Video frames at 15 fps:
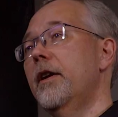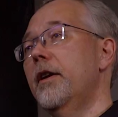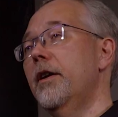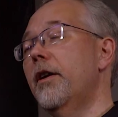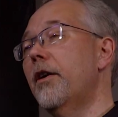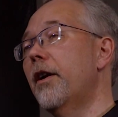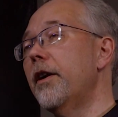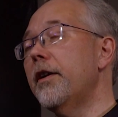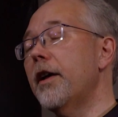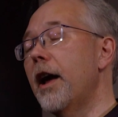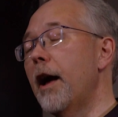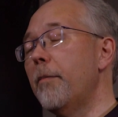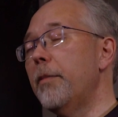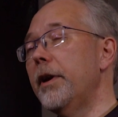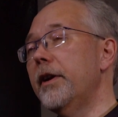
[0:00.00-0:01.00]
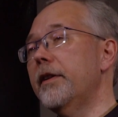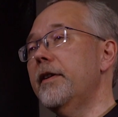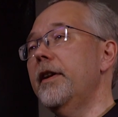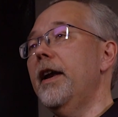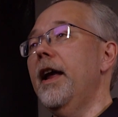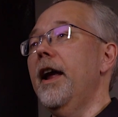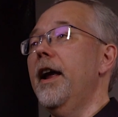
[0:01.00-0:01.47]
No, our topic
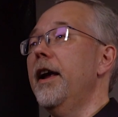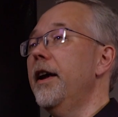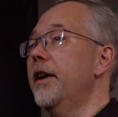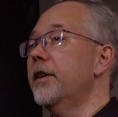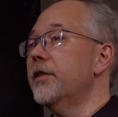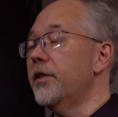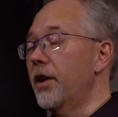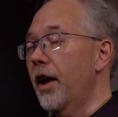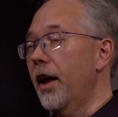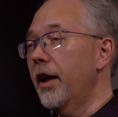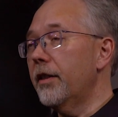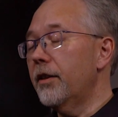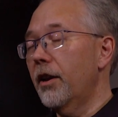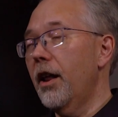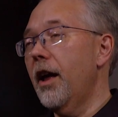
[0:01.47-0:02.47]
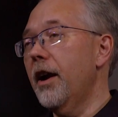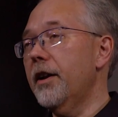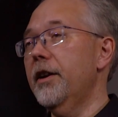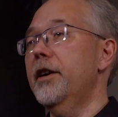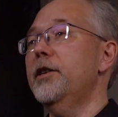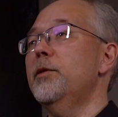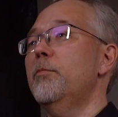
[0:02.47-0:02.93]
today is not the
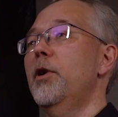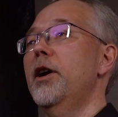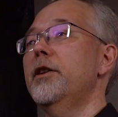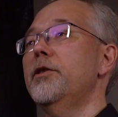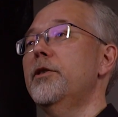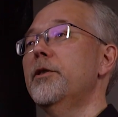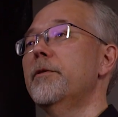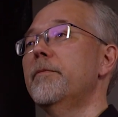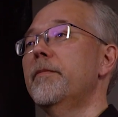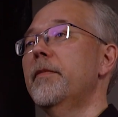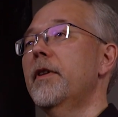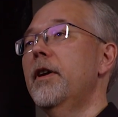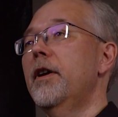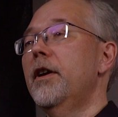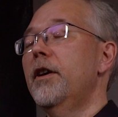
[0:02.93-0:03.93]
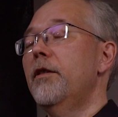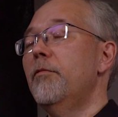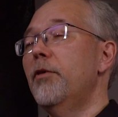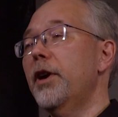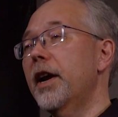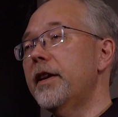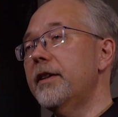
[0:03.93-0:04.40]
Loch Ness Monster.
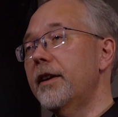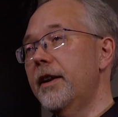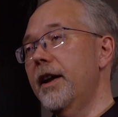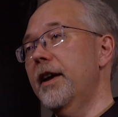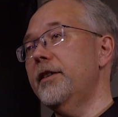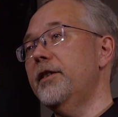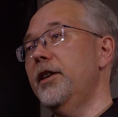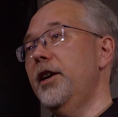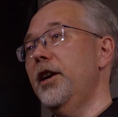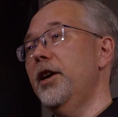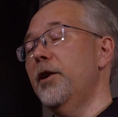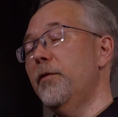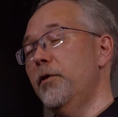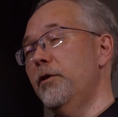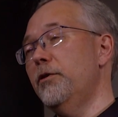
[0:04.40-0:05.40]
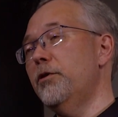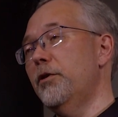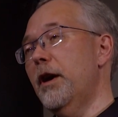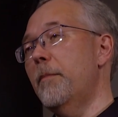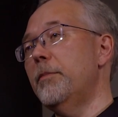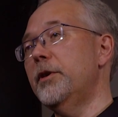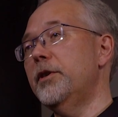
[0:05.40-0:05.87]
We'll get to Nessie in a
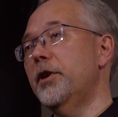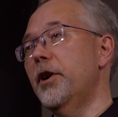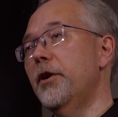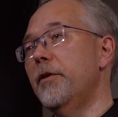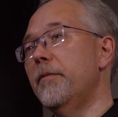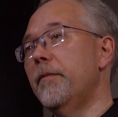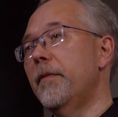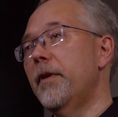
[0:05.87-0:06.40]
future episode.